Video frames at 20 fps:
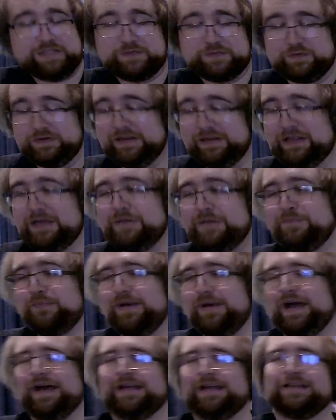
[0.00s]
really
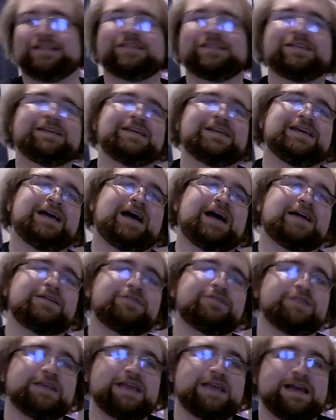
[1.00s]
bad. I
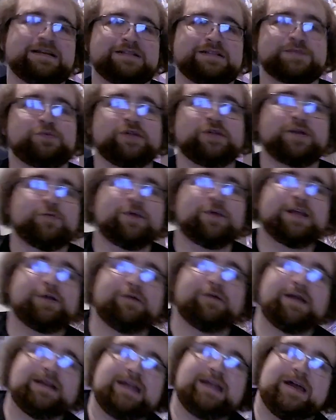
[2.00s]
know the yen is pretty weak
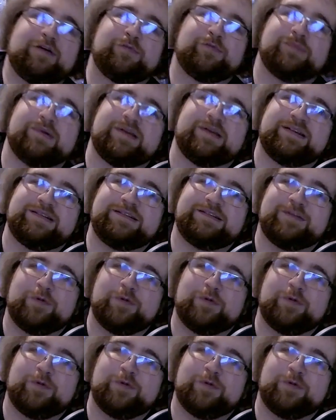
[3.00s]
right now, but